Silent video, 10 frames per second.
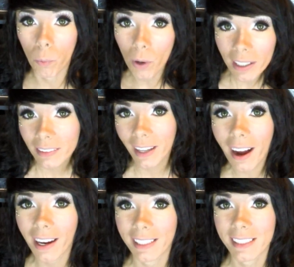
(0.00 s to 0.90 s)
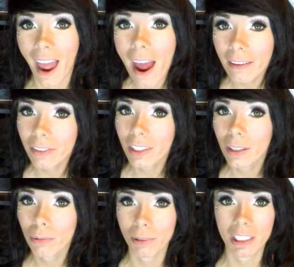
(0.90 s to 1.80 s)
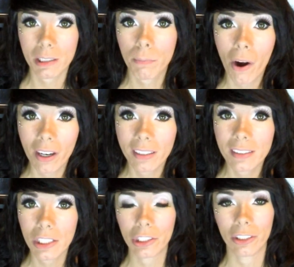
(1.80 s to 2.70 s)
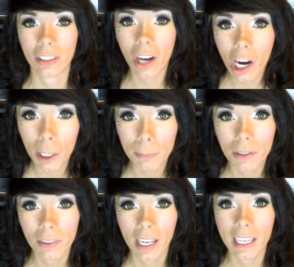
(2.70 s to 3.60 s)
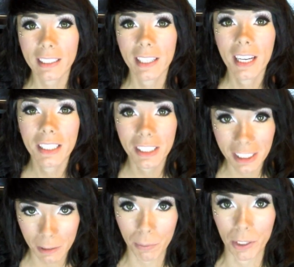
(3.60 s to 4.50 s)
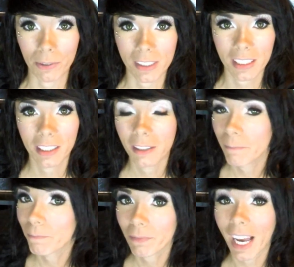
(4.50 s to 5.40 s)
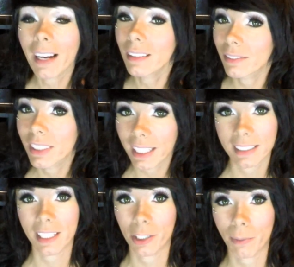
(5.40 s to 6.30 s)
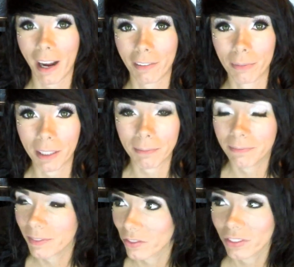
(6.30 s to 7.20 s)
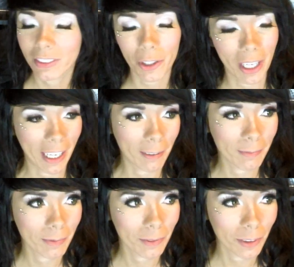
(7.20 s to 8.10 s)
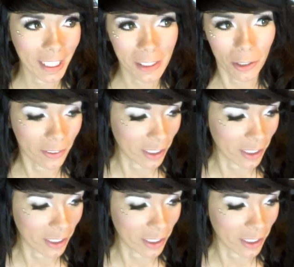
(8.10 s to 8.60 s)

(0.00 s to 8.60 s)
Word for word: will not ever respond to your copyright dispute. I have yet to hear back from them. Okay, rant